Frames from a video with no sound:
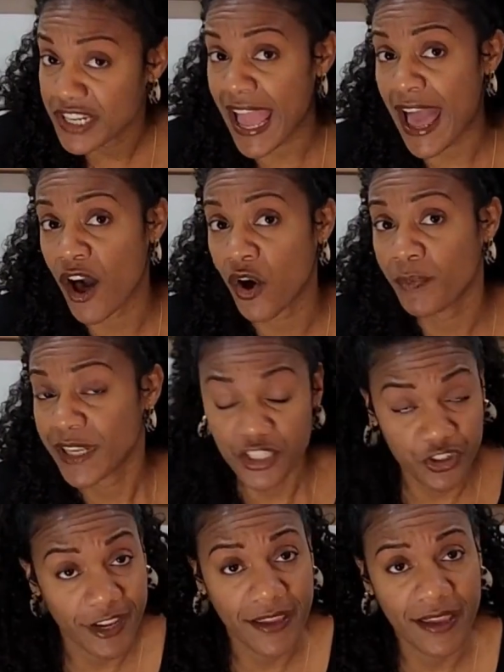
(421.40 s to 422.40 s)
now be
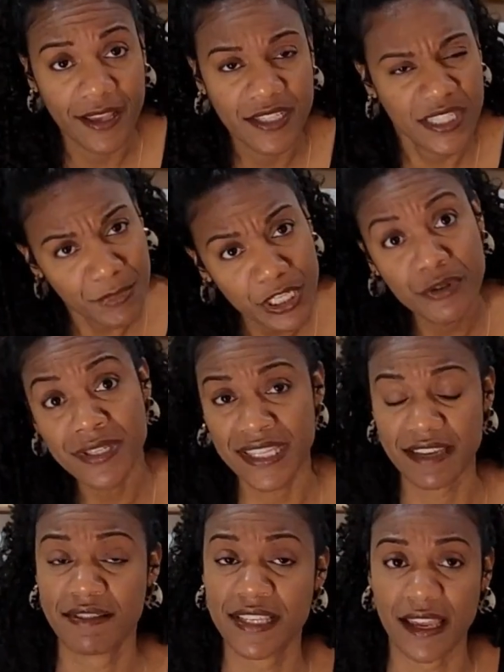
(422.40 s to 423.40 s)
drinking some loose
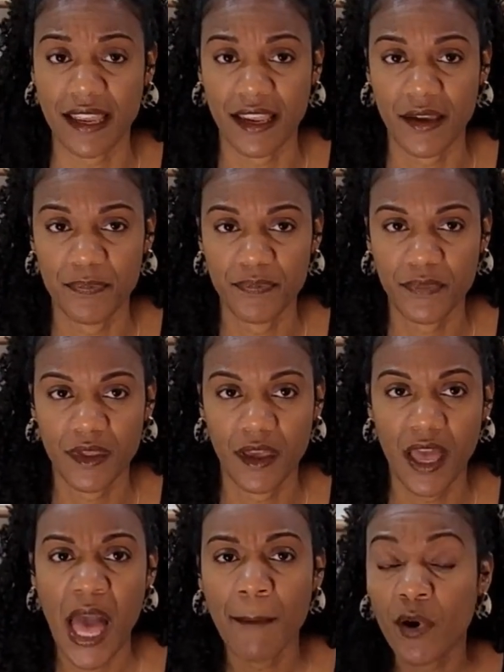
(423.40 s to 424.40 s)
leaf tea.
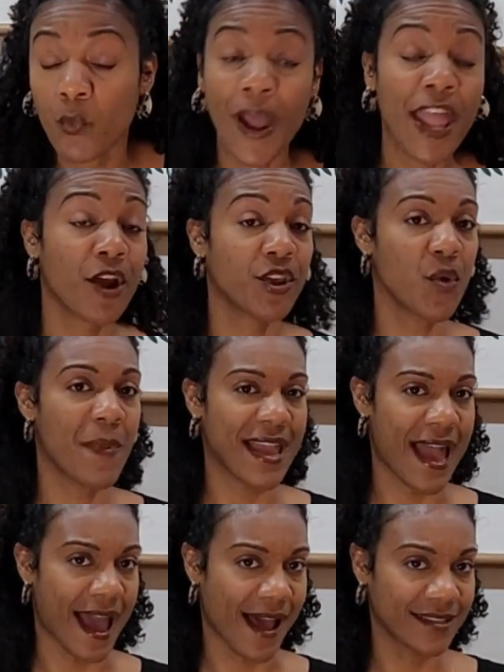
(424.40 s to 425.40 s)
But where, you may
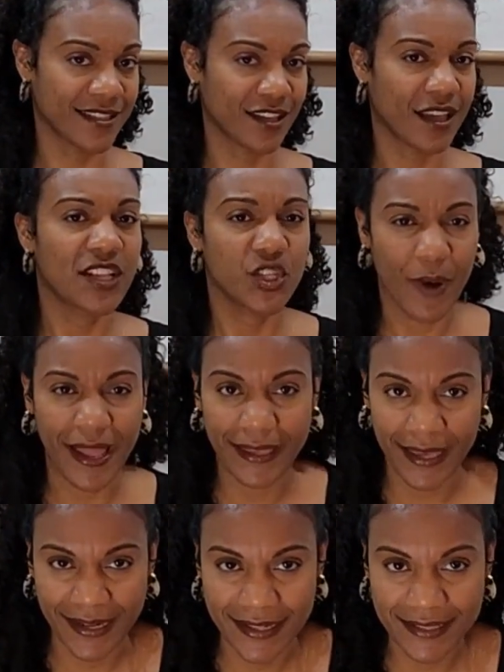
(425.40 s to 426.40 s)
ask, do I
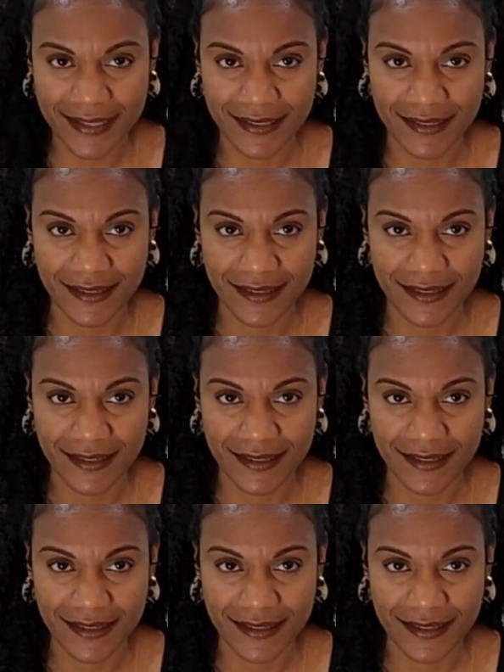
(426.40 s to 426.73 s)
get it?